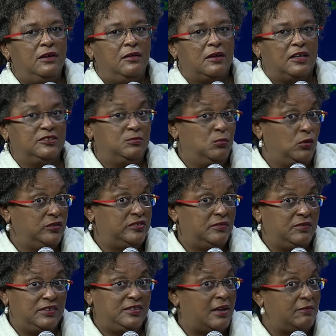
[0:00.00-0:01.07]
Because most of
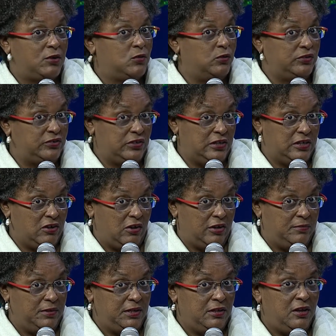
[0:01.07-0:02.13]
us have a coastal
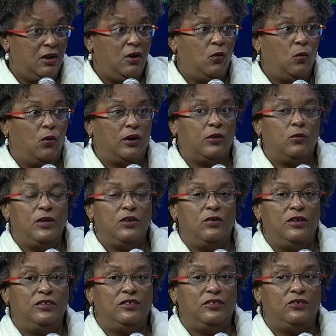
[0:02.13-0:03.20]
economy. What are we
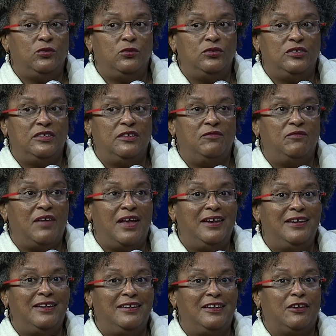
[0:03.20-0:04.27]
going to do to
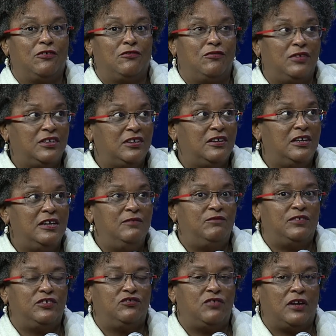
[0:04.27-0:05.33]
defend the critical
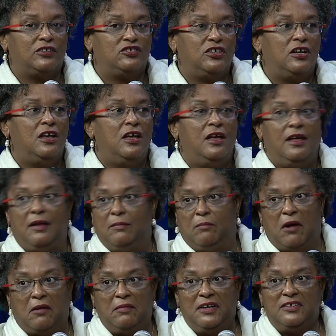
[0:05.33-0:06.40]
infrastructure?
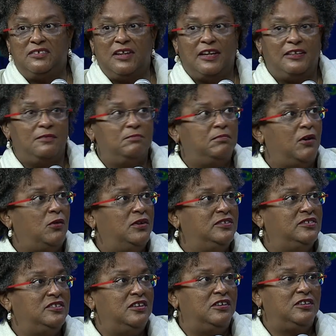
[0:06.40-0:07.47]
Barbados Light and Power
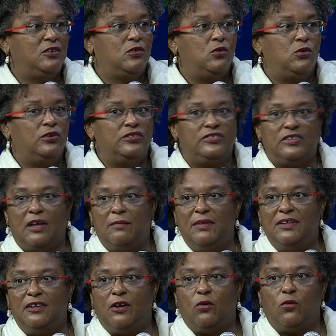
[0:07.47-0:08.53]
is near the coast.
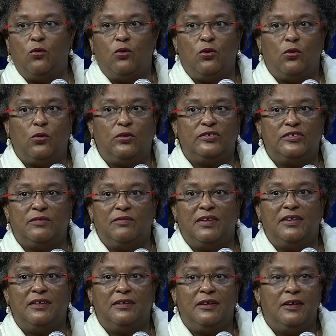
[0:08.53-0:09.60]
There are a whole host of
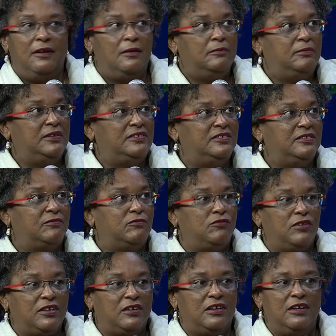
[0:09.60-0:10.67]
other pieces of
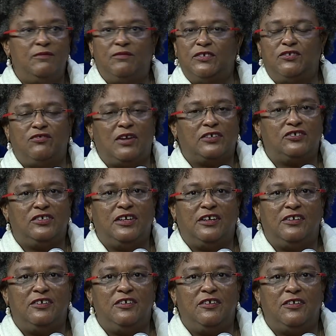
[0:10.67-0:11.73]
critical infrastructure that
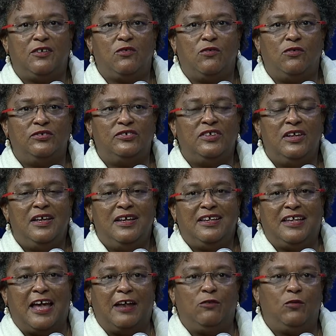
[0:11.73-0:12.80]
are near the coast.
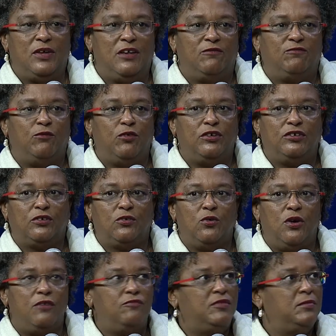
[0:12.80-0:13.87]
Can we afford to go
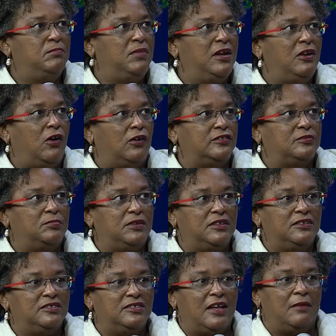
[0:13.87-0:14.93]
and rebuild
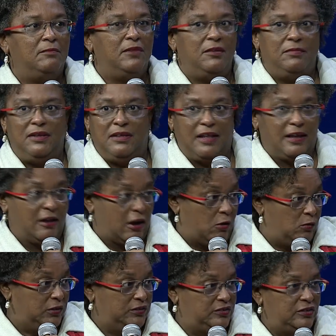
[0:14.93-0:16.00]
hospitals that may be like
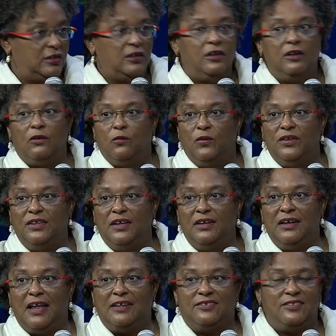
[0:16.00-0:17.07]
ours within
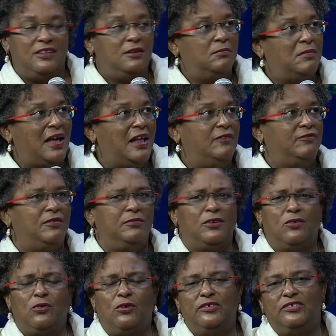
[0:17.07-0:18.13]
less than a mile from the
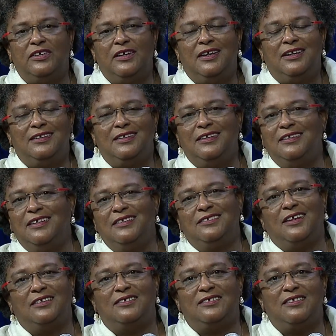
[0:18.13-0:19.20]
coast? These
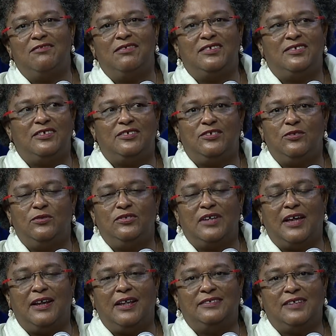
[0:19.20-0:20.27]
are serious issues.
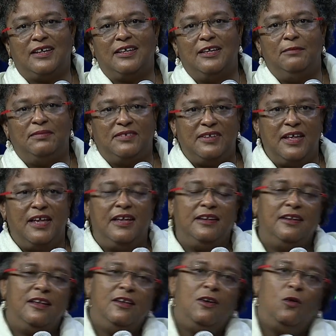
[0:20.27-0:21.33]
And as I keep saying,
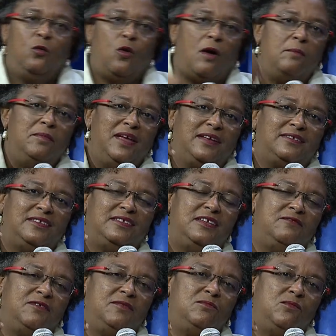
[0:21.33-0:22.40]
what makes it
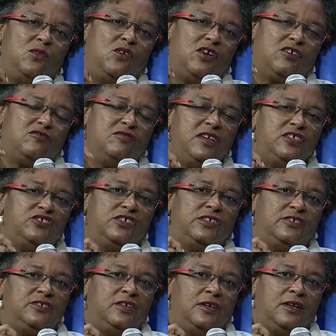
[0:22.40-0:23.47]
even more
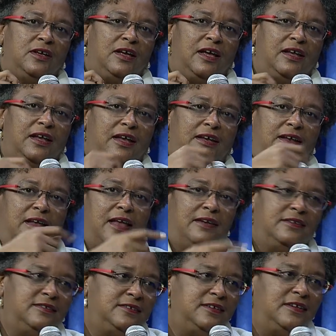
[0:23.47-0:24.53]
egregious,
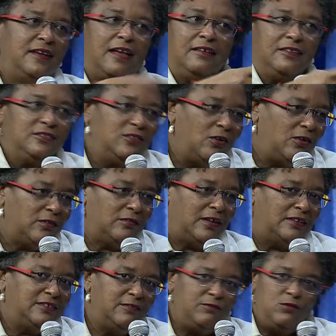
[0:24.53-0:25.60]
and I can talk
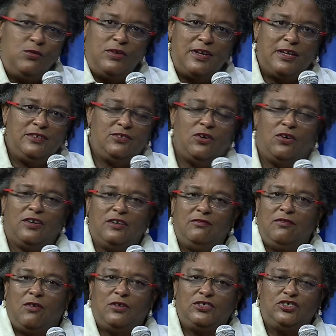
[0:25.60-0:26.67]
as if you and I talking
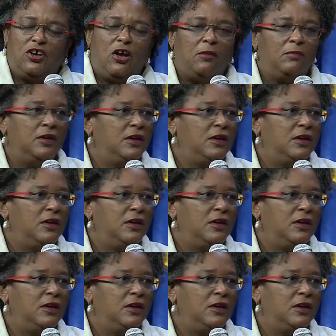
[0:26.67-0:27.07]
around a shop.